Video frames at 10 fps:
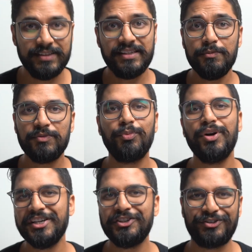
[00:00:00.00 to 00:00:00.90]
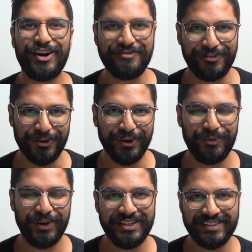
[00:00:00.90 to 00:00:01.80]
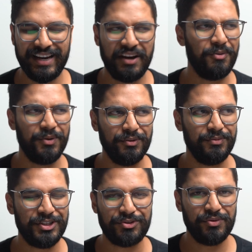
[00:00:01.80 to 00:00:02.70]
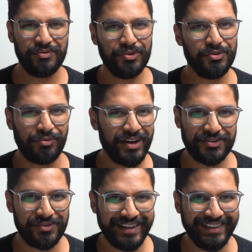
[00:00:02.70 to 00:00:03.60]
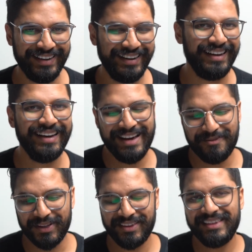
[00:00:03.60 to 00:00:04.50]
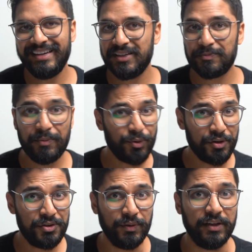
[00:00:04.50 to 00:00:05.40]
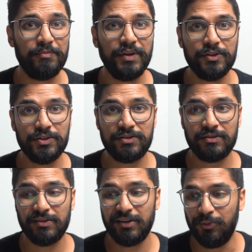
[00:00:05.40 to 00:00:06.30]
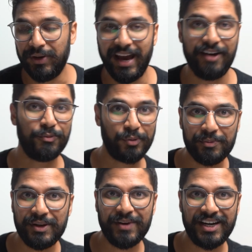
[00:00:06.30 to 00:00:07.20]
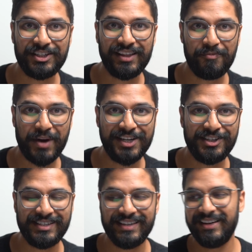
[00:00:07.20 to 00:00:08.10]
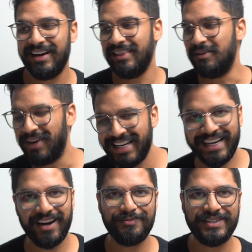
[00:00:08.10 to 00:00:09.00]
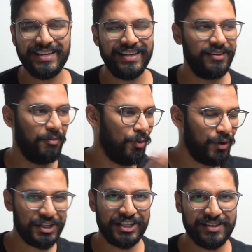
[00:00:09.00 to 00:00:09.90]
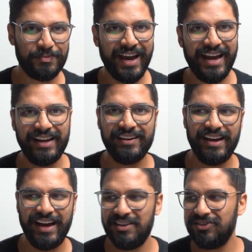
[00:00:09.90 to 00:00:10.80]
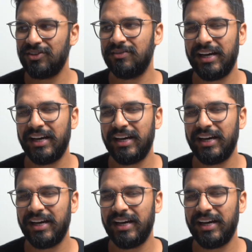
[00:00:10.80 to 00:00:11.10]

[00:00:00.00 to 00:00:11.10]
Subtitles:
It seems pretty straightforward when you say, well, just review your rents regularly. But the thing is, people don't do it because we have a property manager that manages it, the money comes in, the mortgage gets paid, and you sort of